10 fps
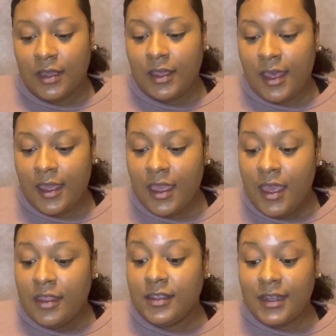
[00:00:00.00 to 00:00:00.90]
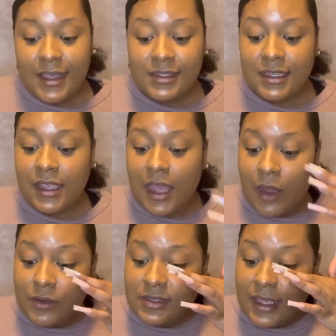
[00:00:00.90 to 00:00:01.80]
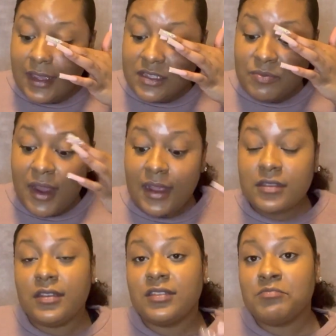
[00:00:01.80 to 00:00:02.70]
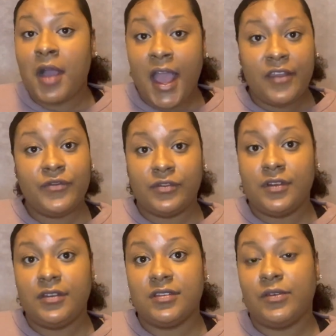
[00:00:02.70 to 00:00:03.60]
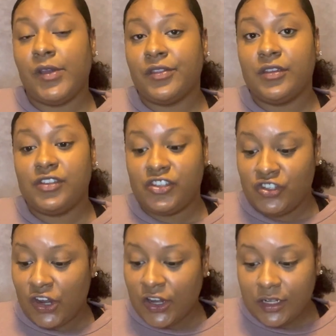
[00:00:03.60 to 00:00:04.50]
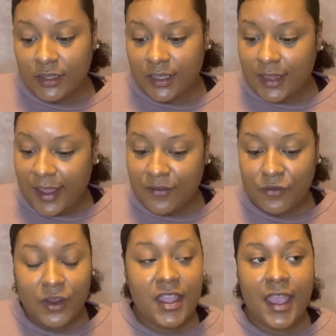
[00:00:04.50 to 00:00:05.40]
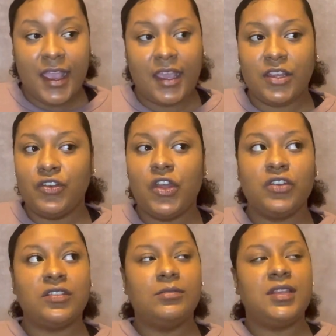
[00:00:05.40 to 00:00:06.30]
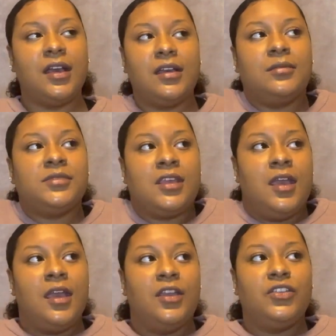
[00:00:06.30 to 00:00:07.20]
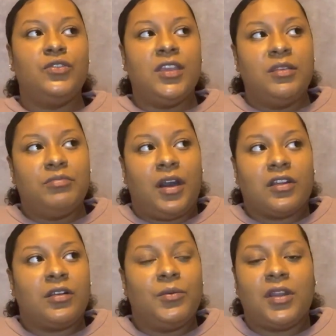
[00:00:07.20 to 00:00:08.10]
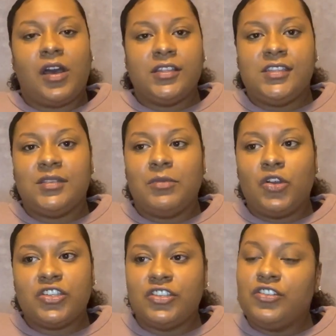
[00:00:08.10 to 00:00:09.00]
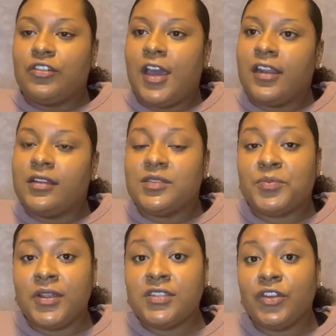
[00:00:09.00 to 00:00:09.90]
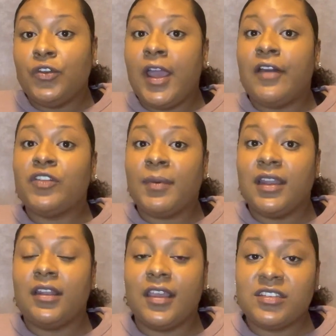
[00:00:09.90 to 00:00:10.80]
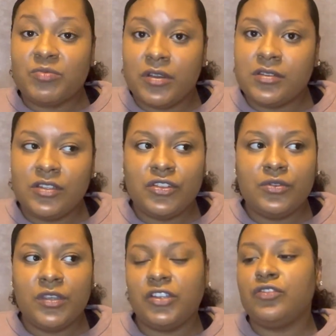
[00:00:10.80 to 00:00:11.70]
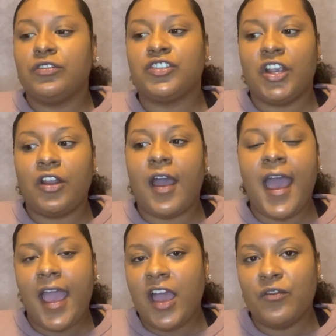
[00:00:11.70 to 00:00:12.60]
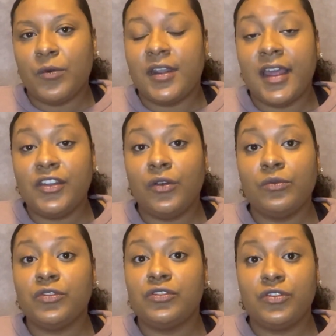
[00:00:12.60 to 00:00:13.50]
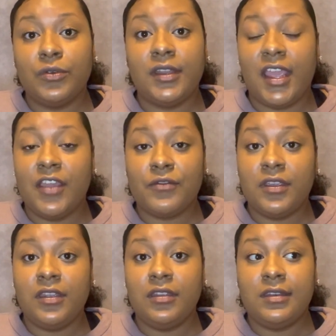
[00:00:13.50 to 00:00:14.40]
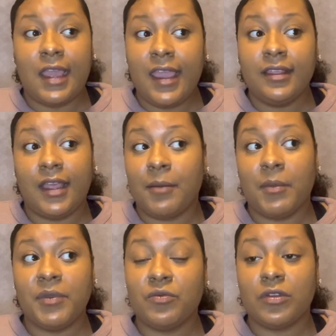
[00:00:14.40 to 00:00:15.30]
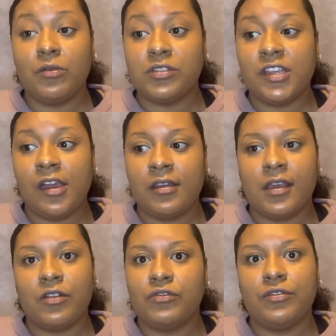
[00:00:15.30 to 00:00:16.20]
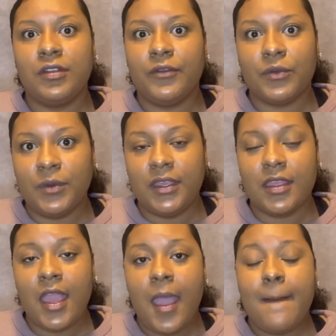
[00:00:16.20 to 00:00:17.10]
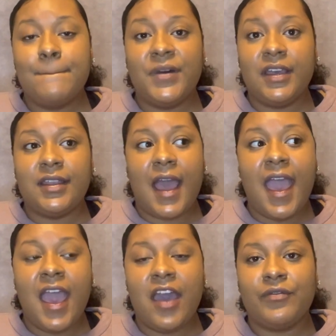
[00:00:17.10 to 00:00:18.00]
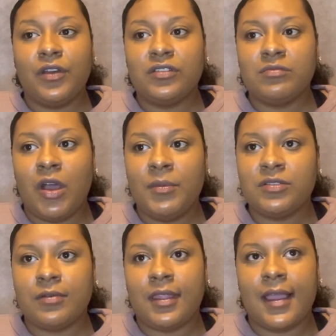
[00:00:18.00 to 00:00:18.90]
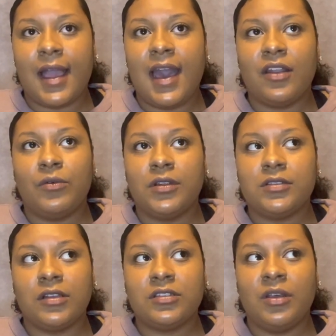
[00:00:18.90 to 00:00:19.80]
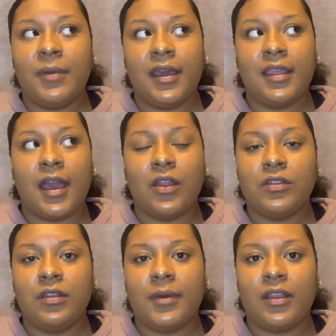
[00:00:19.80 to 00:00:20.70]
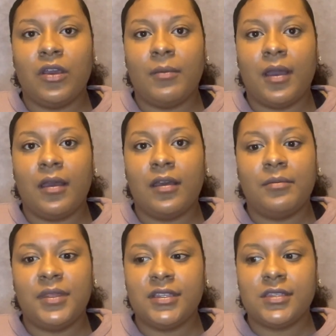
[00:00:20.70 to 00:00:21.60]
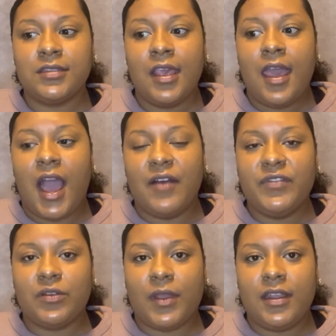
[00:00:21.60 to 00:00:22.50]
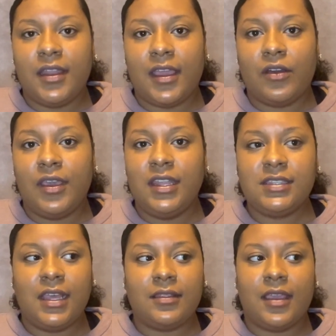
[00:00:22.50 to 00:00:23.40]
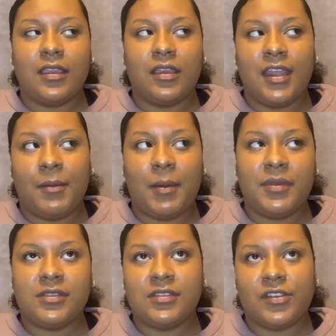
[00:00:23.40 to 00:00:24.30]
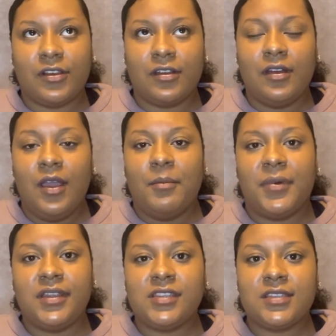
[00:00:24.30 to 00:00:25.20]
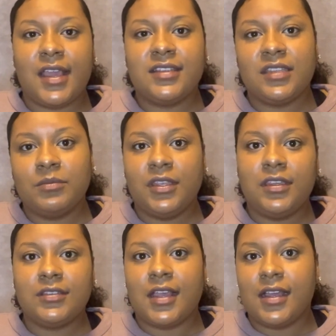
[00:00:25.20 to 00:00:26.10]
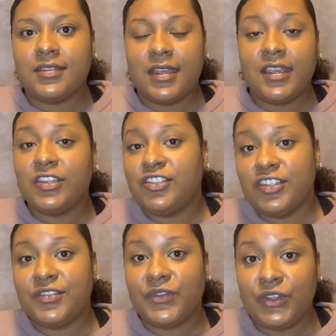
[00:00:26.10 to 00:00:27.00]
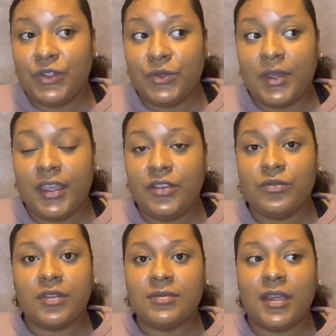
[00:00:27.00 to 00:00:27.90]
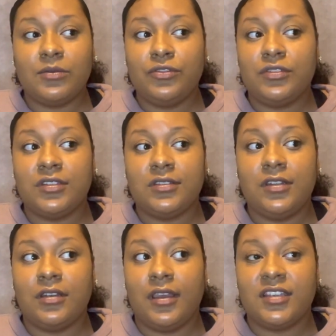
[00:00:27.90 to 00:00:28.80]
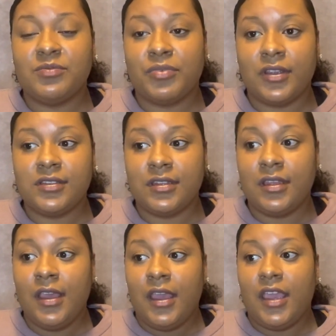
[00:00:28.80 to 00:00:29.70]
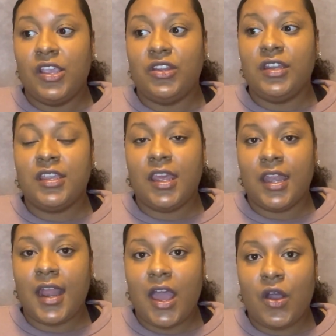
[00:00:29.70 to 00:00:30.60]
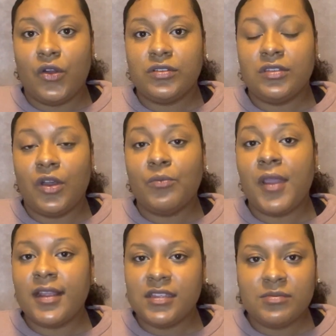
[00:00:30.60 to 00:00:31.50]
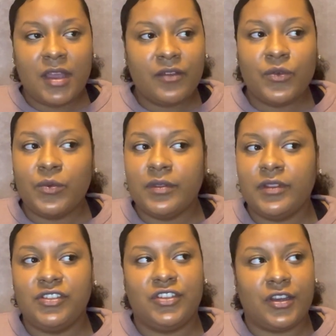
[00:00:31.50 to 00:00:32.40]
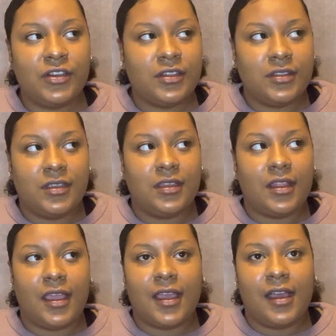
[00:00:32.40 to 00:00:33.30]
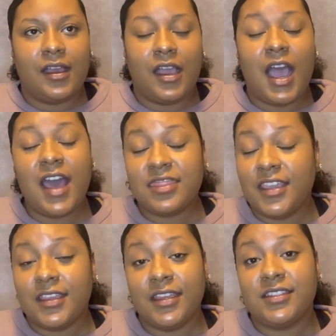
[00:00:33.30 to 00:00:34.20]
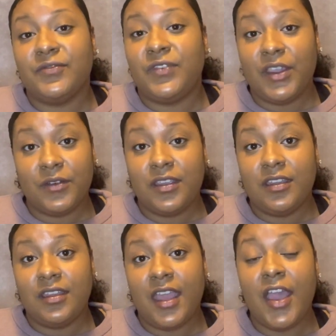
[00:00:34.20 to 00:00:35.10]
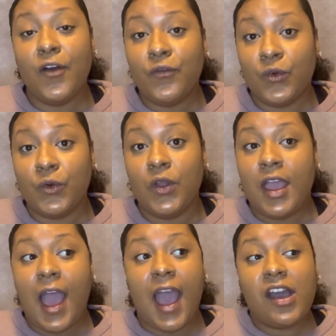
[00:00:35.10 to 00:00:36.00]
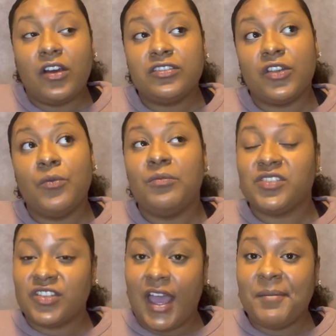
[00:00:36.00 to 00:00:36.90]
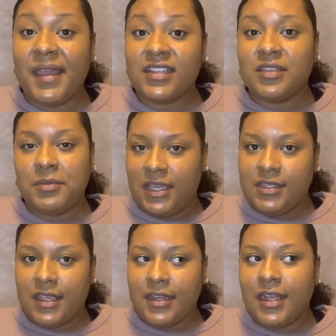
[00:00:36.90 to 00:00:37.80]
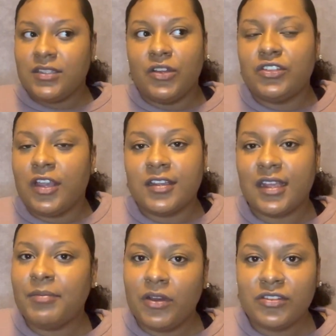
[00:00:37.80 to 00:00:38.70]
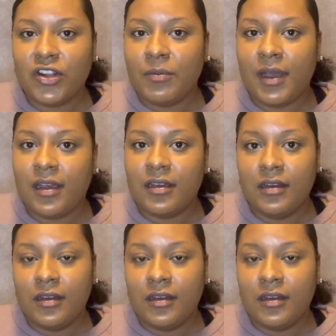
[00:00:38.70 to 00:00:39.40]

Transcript: Okay. The next thing I would say is practice mindfulness, whether it's journaling, like freehand. Sometimes you get bottled up with all these emotions. You don't know how to express it, or you don't have nobody to express it to. Get you a journal. I have one. I don't do it every day. I'm going to be real with y'all, and I don't do it every week. But I have those moments where, like, I don't want to talk to nobody. I don't need nobody knowing my business. I'm finna write it down. And it's not like, get out my business, girl. But it's just like some things, like I say, it's just for you. And sometimes you just need to express it. And you need to get it out. So practice mindfulness with journaling. Like, I think it's very helpful. I also got back to meditating. I told y'all, because I posted on my